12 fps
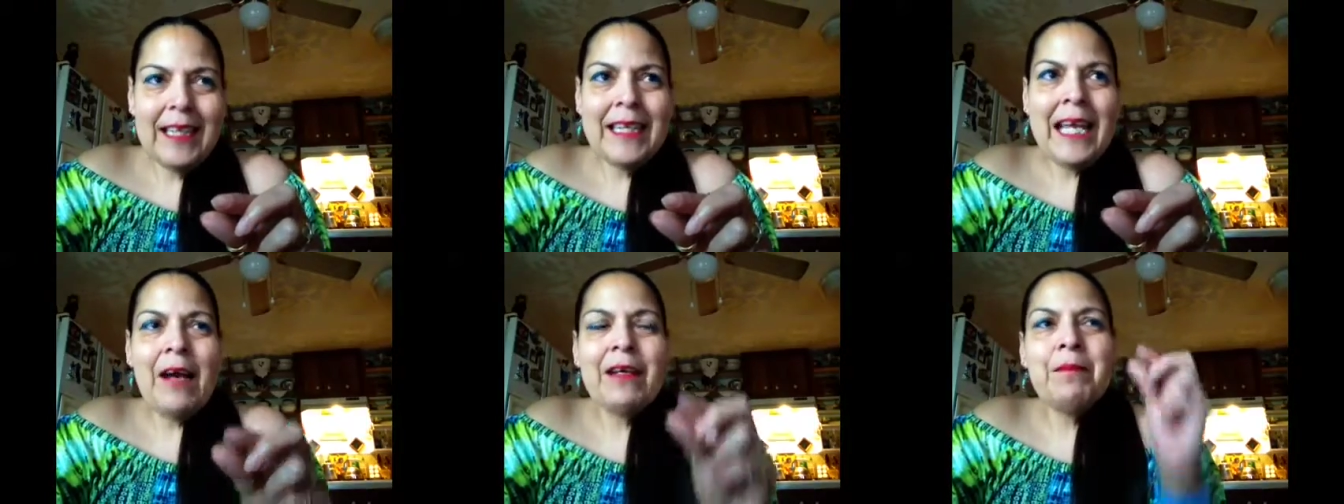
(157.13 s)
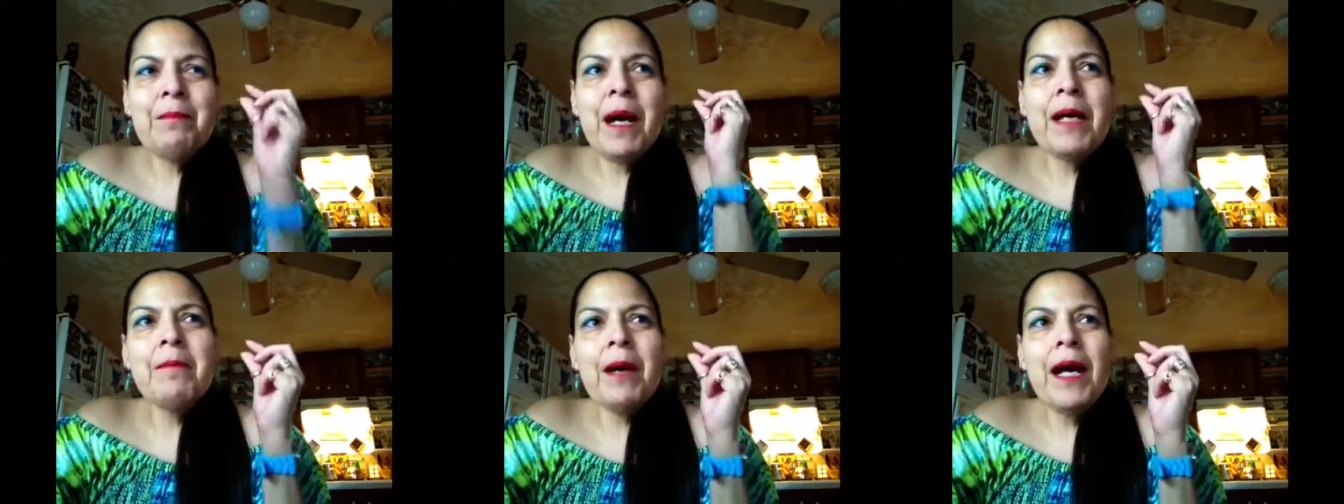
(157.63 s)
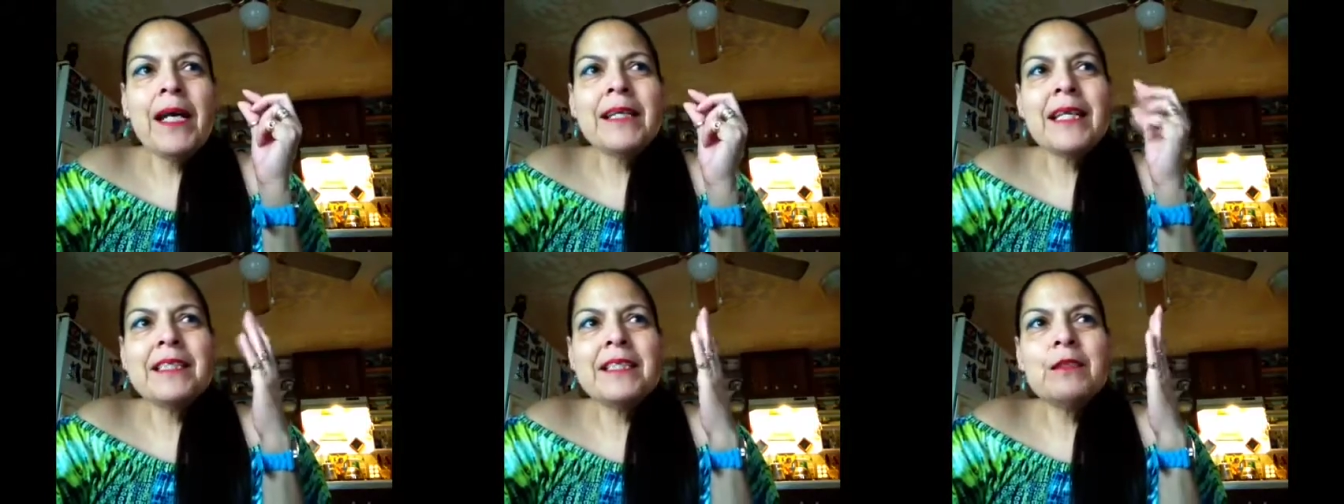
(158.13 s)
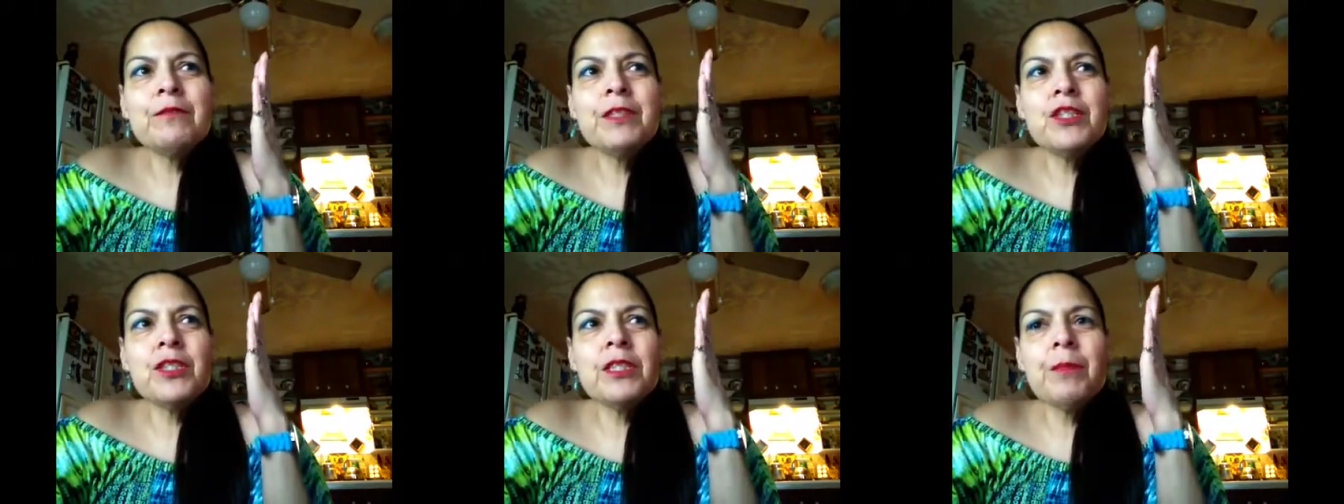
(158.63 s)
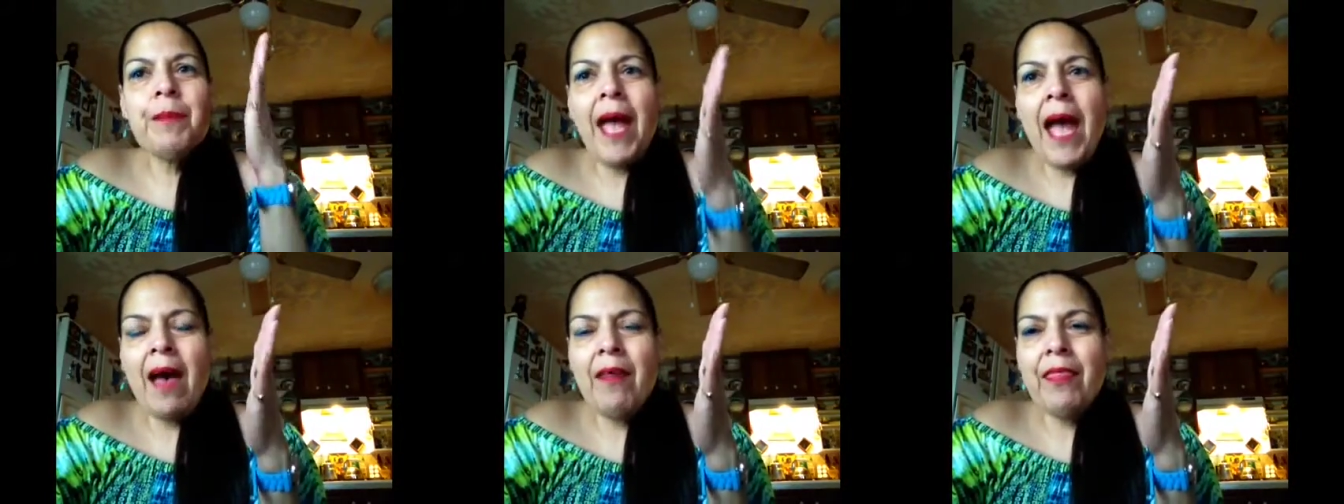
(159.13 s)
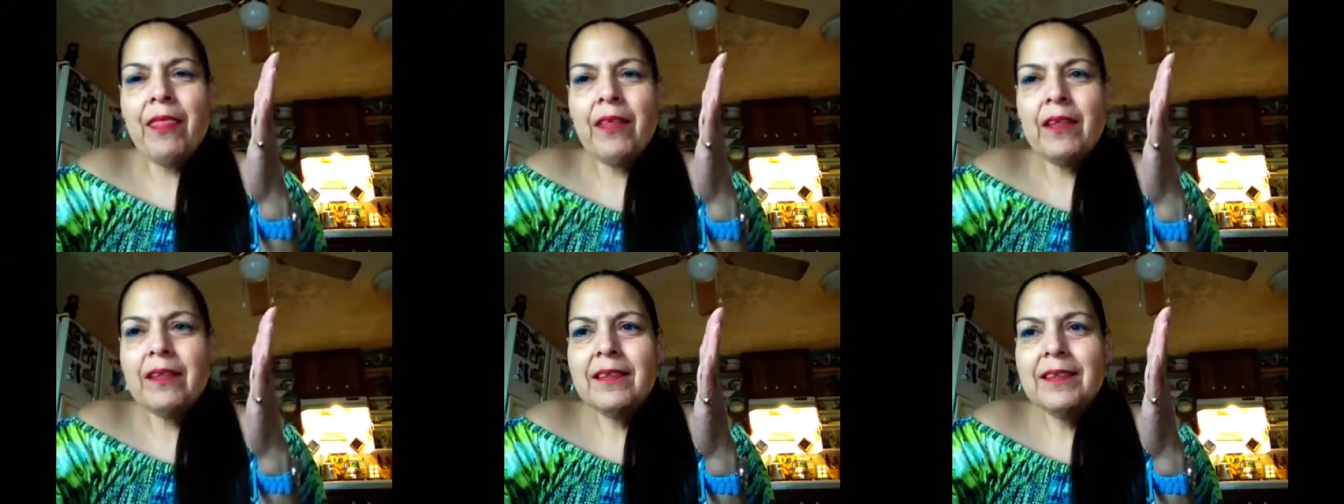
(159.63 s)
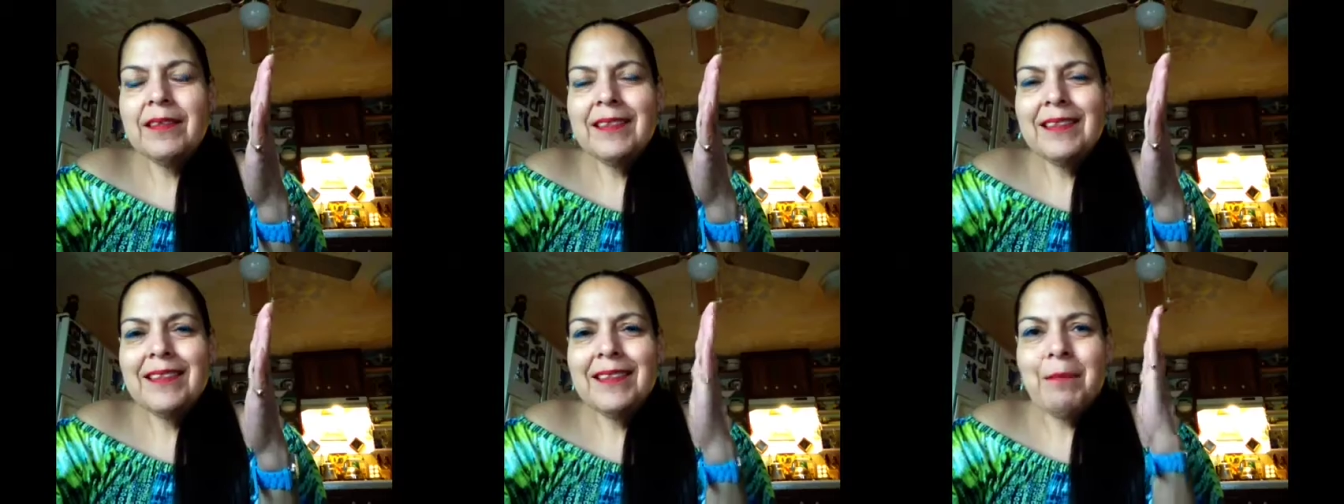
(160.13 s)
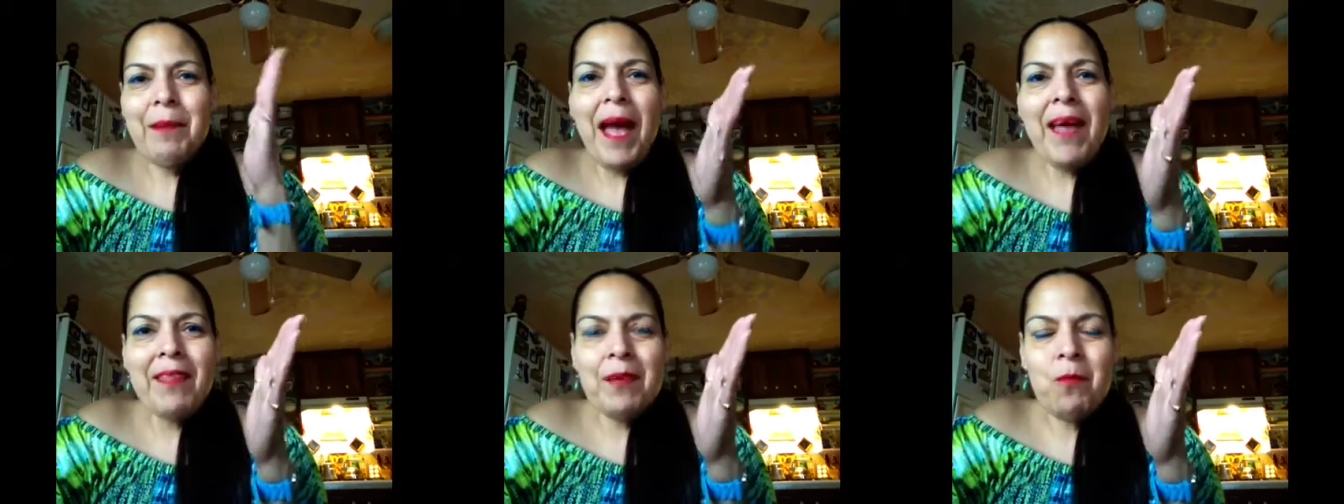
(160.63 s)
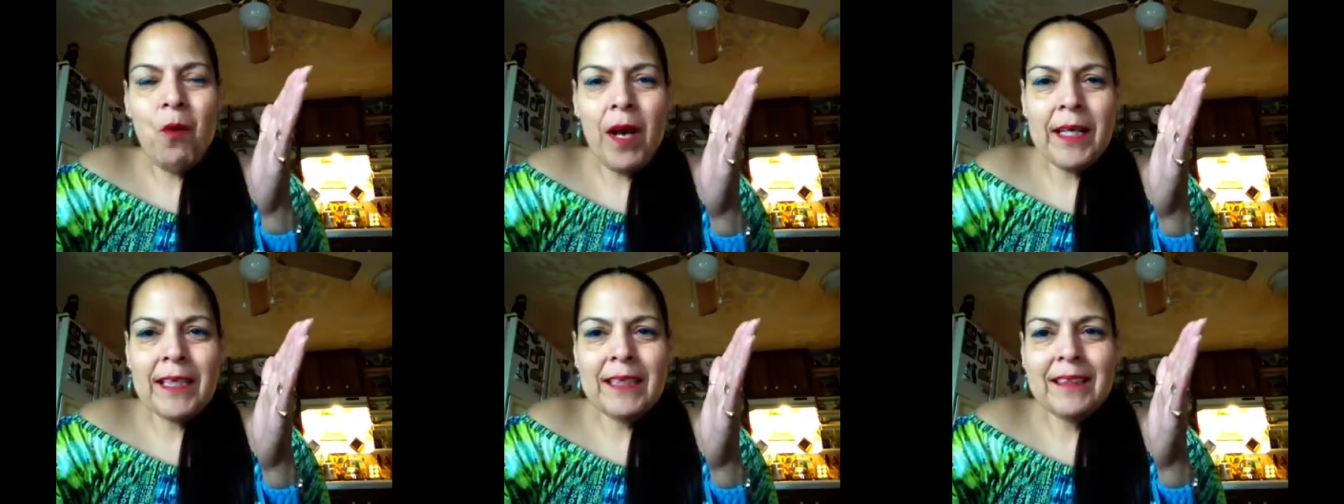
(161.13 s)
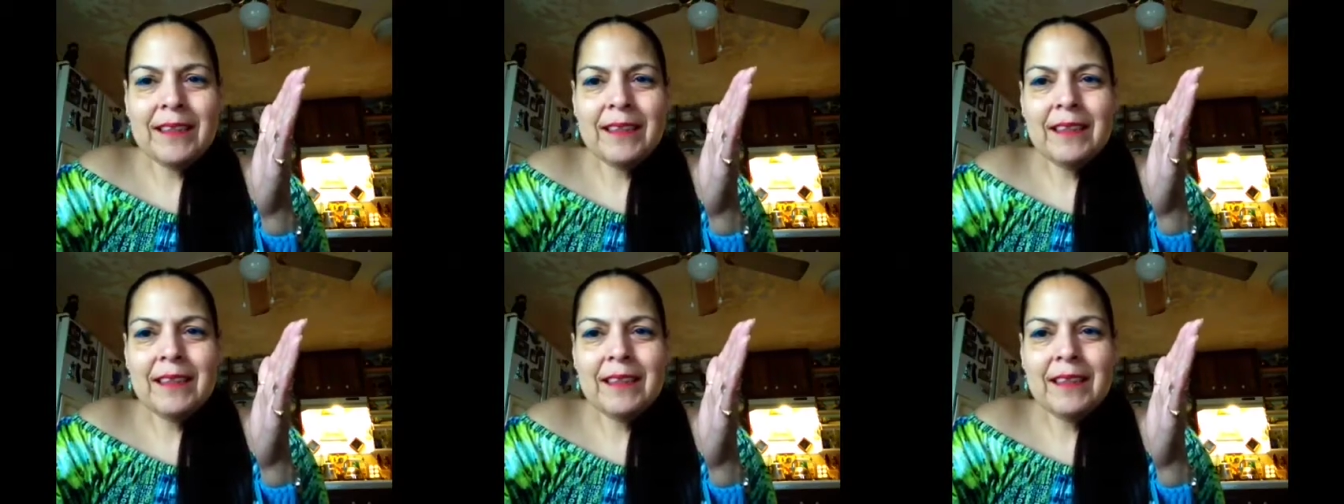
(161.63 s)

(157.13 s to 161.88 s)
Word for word: now, in my mind, I still vision the path, the path I'm walking.